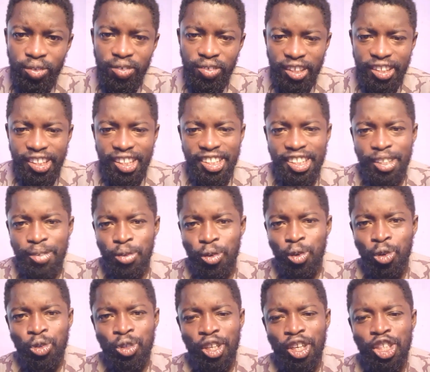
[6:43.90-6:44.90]
What I say
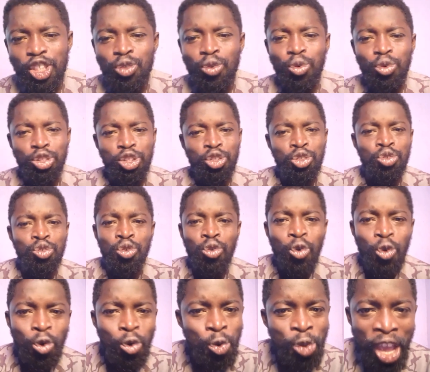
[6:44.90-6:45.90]
because it's good to do
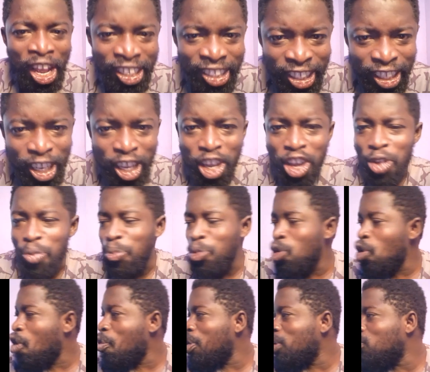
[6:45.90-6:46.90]
who we are say.
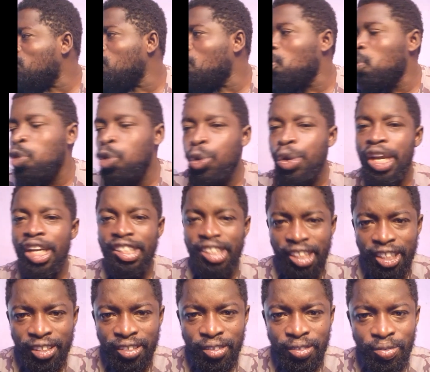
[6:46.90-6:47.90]
You want to do who we are
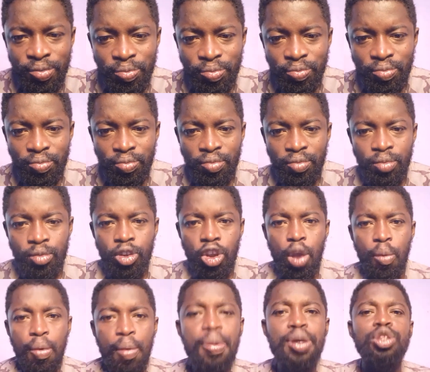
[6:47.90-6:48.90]
say.
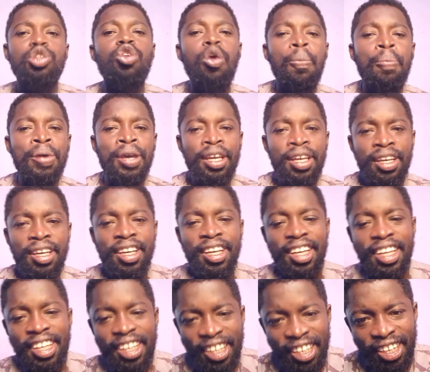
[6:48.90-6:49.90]
I'm about to drop it
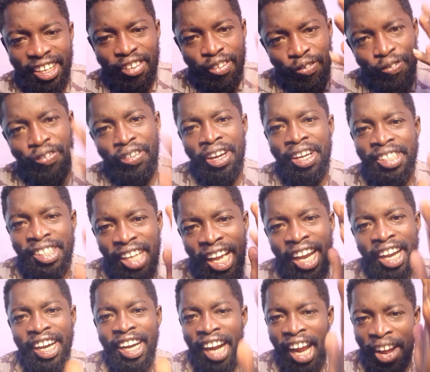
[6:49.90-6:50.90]
first
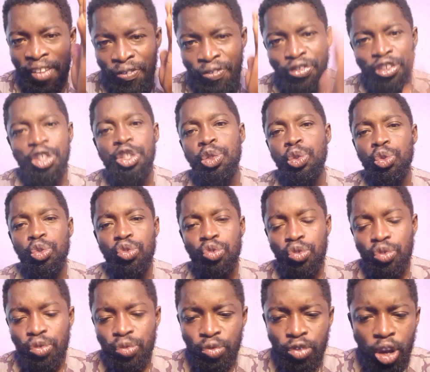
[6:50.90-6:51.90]
Accra videos
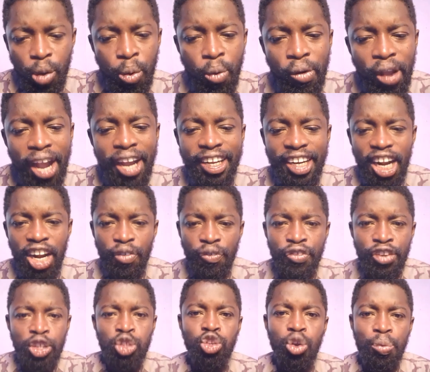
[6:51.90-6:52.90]
no. I'm going to Accra
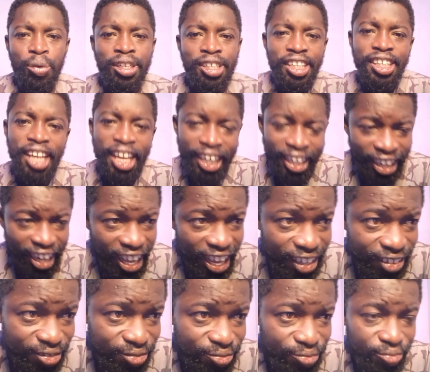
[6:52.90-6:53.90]
first comedy in
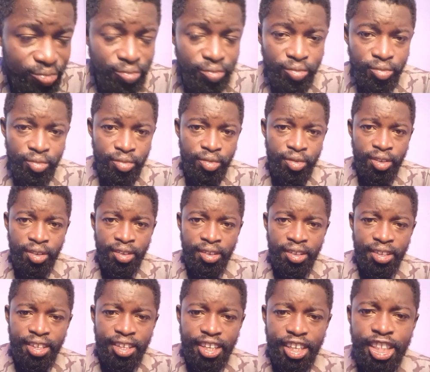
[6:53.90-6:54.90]
Accra.
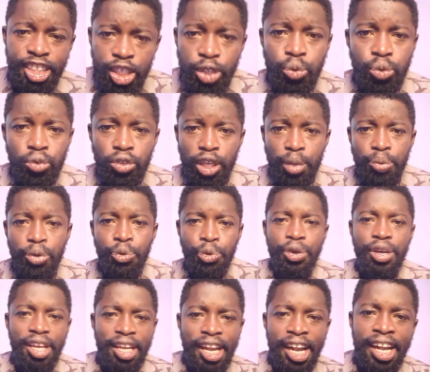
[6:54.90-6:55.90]
And you want to be
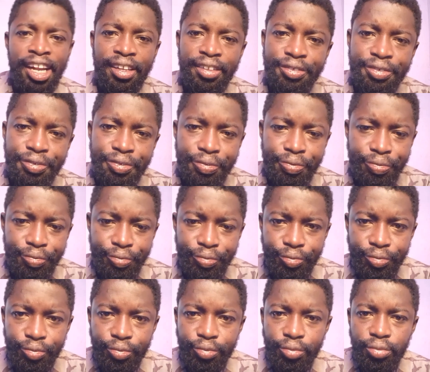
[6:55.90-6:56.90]
here? Yeah.
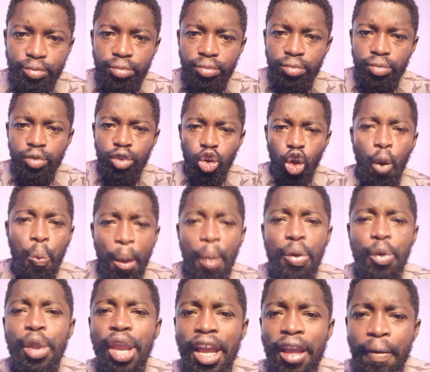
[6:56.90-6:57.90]

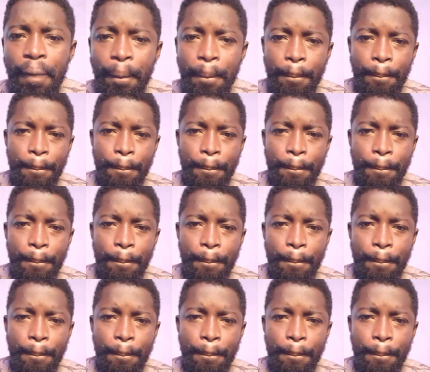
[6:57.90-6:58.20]
Come here.